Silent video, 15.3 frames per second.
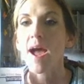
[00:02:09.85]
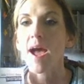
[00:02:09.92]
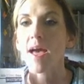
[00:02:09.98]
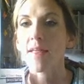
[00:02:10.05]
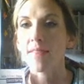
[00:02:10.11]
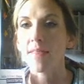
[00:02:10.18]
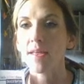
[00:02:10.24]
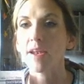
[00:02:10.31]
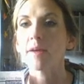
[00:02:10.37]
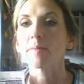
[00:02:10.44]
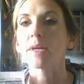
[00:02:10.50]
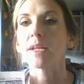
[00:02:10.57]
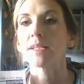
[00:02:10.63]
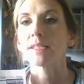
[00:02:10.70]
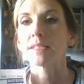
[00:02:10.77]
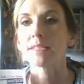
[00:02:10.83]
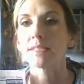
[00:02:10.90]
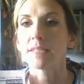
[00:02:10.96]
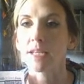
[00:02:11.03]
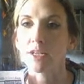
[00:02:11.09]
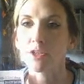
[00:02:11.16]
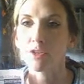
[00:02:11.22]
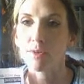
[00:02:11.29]
and then I'm going to
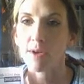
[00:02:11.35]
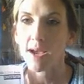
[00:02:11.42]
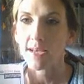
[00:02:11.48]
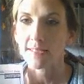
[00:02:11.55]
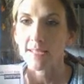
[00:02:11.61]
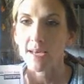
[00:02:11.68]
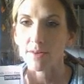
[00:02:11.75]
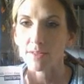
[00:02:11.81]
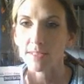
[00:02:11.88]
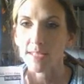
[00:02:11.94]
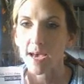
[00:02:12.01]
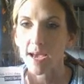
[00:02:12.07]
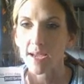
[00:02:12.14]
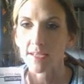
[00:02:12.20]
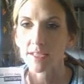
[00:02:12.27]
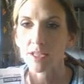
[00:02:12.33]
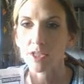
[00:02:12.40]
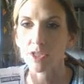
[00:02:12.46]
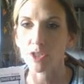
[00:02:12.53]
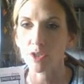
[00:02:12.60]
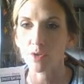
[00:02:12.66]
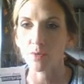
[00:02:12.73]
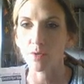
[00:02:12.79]
send you guys outside to
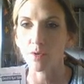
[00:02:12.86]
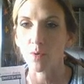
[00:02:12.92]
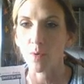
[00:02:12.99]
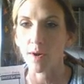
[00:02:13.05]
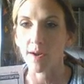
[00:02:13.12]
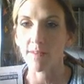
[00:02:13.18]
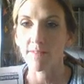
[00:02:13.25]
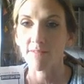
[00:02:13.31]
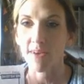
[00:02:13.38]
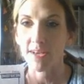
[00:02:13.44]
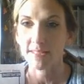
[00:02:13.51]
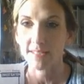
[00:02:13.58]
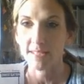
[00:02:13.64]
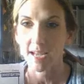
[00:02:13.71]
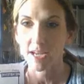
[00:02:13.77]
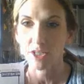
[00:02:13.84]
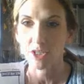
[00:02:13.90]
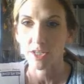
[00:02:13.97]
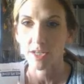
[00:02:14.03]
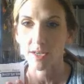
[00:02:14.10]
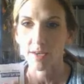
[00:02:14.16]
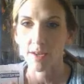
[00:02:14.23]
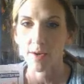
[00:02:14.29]
do your
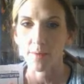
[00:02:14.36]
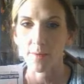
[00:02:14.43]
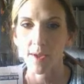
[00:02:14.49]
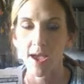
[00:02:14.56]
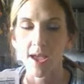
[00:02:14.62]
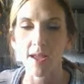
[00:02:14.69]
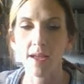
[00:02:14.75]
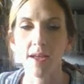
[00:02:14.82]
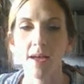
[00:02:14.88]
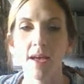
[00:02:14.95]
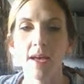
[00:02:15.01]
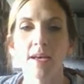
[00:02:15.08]
investigation, okay?